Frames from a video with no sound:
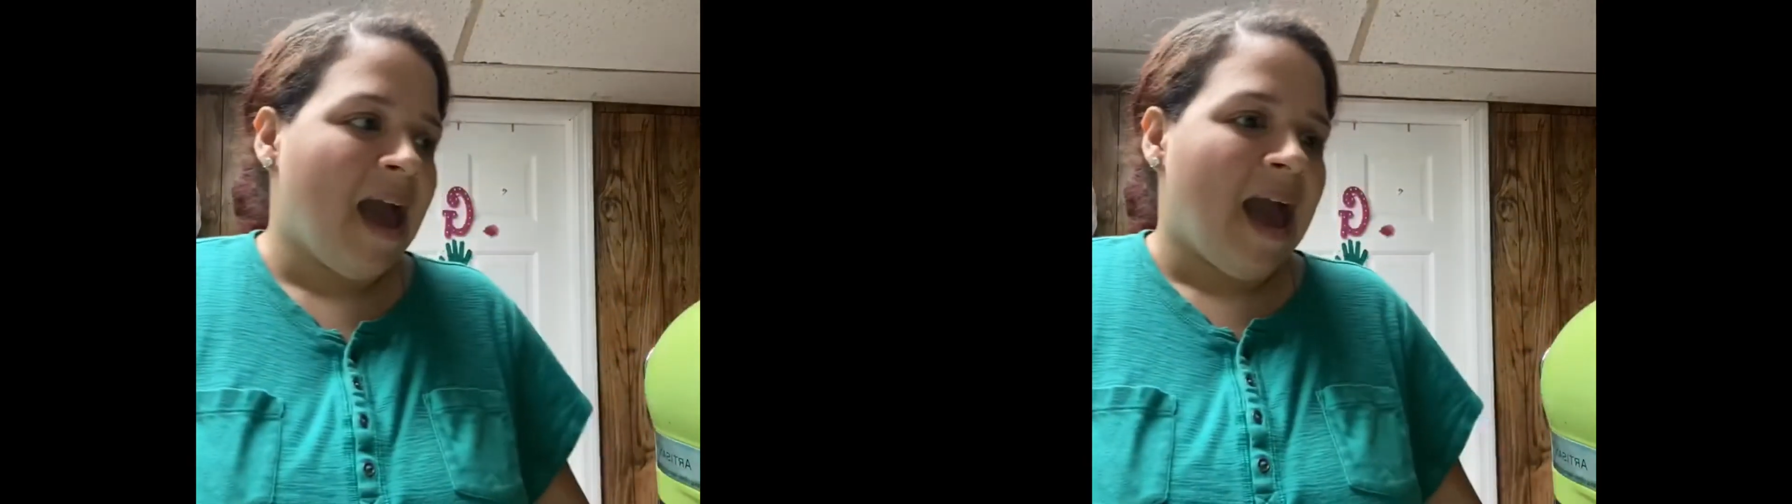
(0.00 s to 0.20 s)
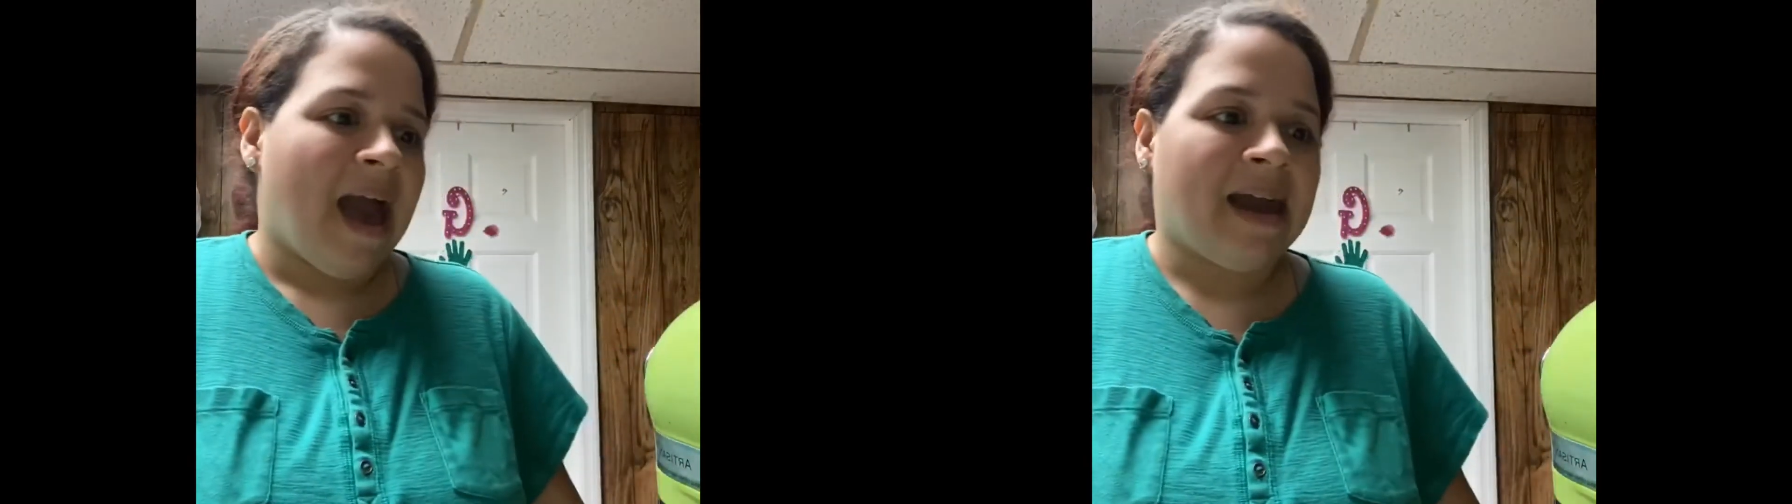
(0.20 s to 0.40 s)

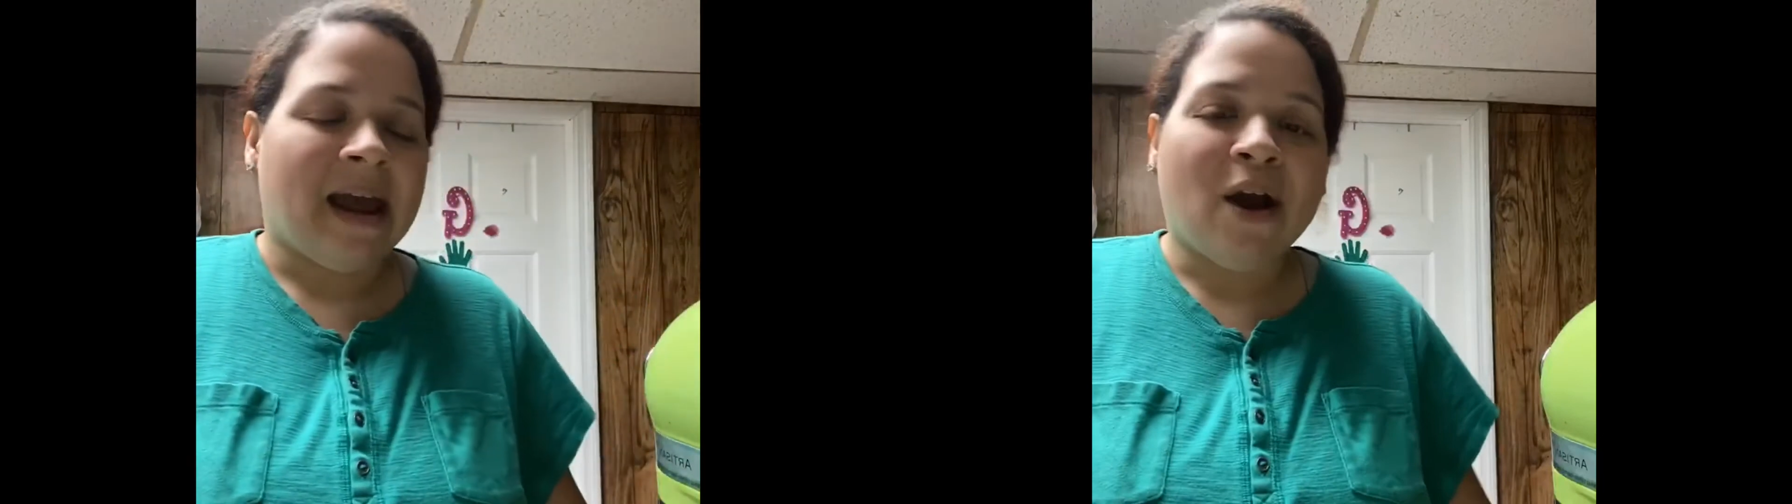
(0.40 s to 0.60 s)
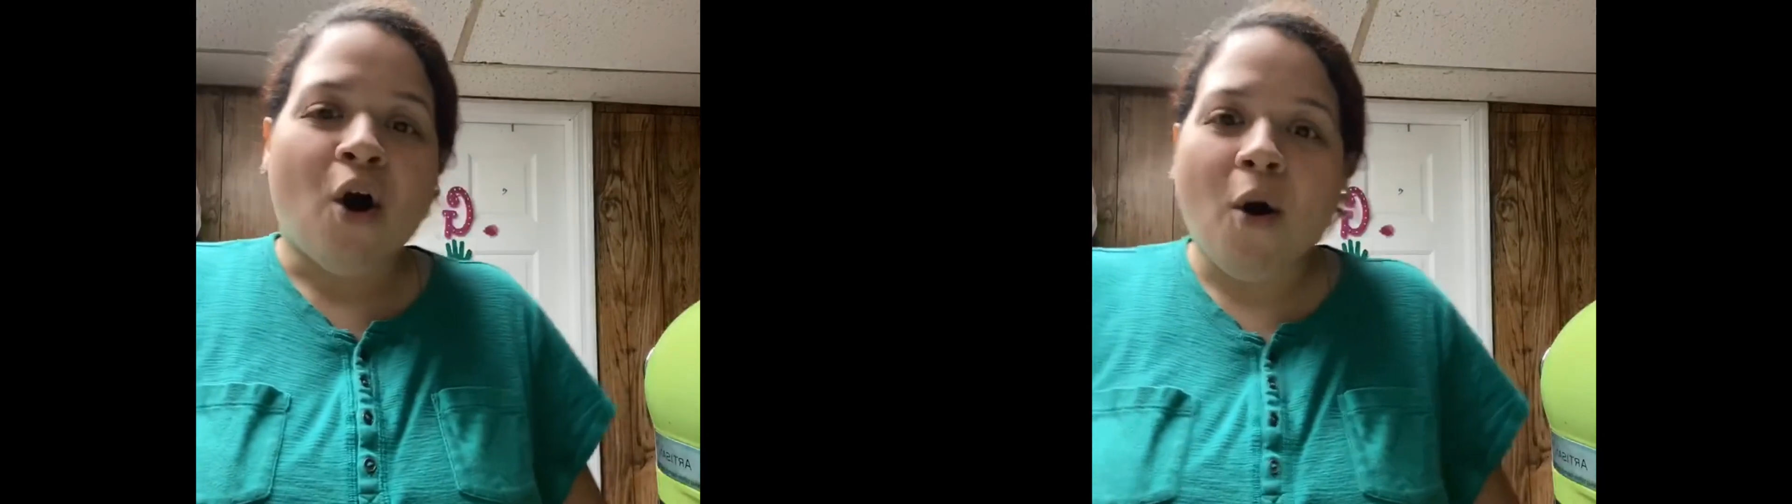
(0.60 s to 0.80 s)
And I
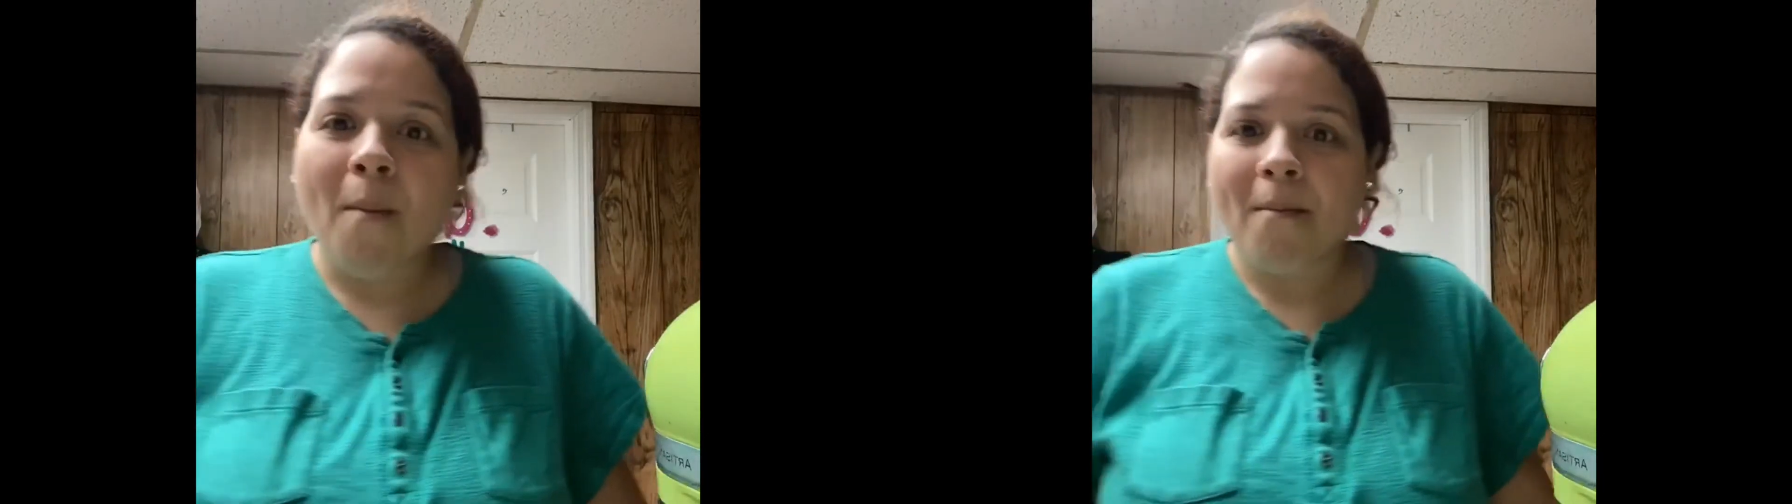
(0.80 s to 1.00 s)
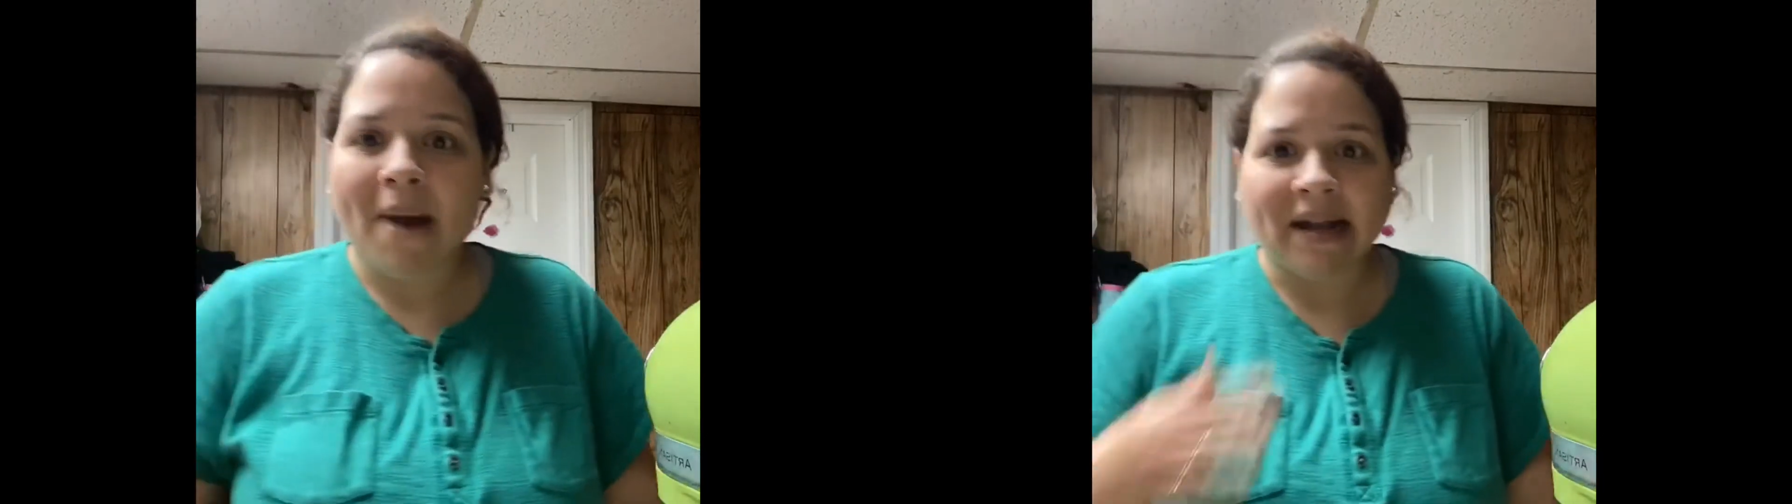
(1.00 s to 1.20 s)
hope
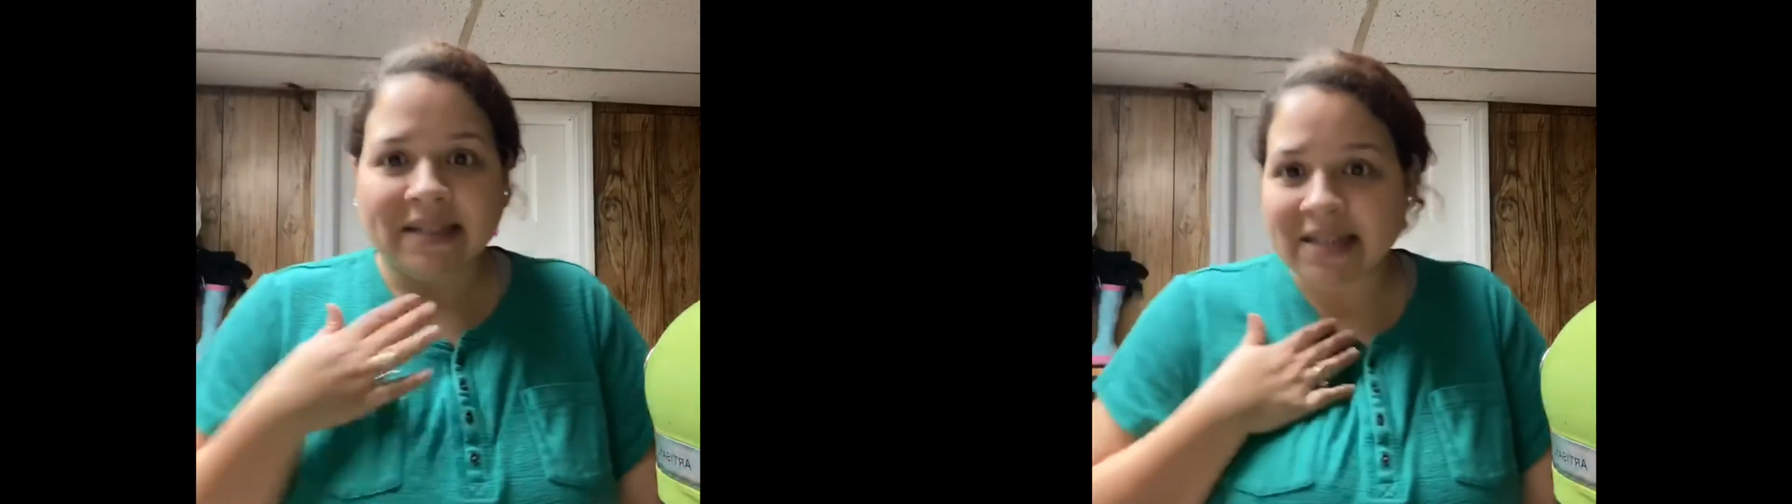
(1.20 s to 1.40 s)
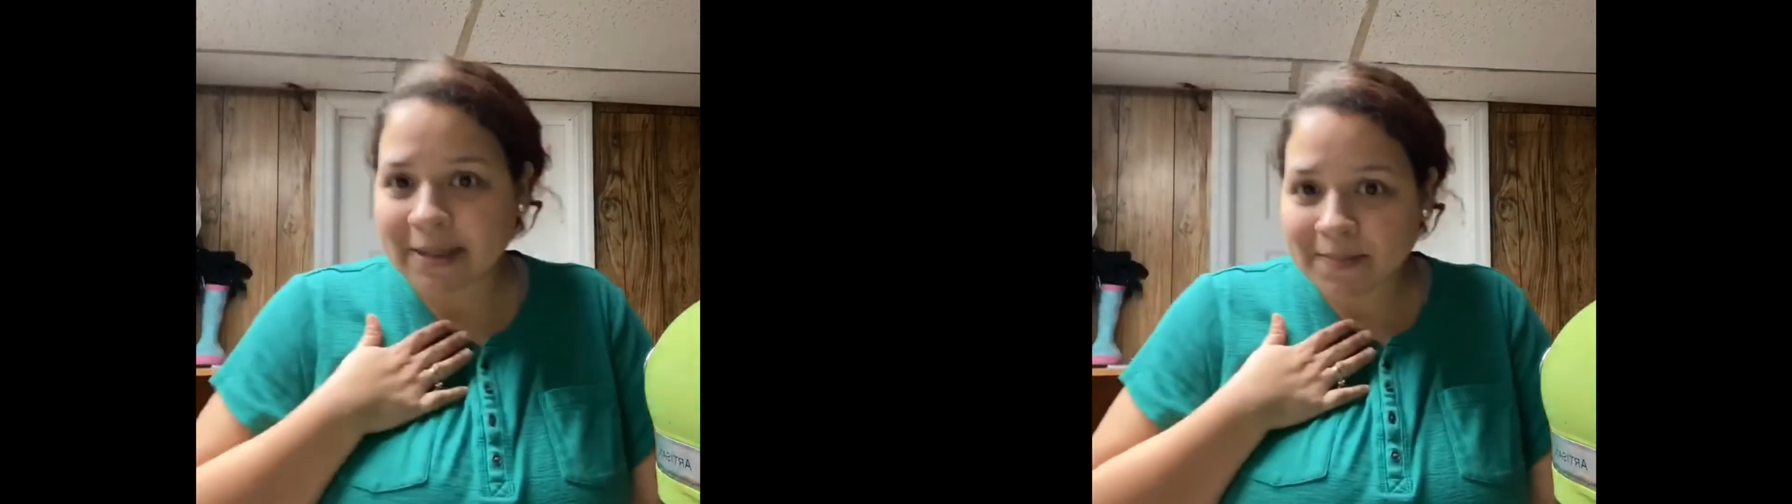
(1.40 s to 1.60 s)
my
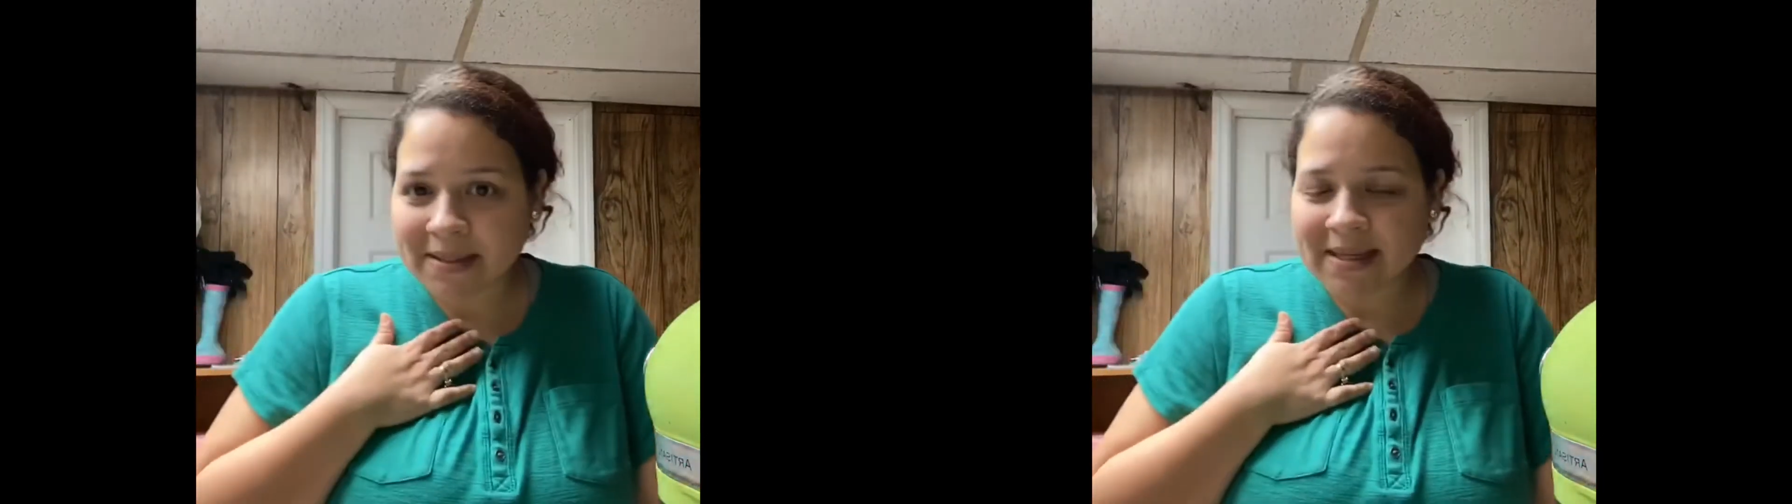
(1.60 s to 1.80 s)
tips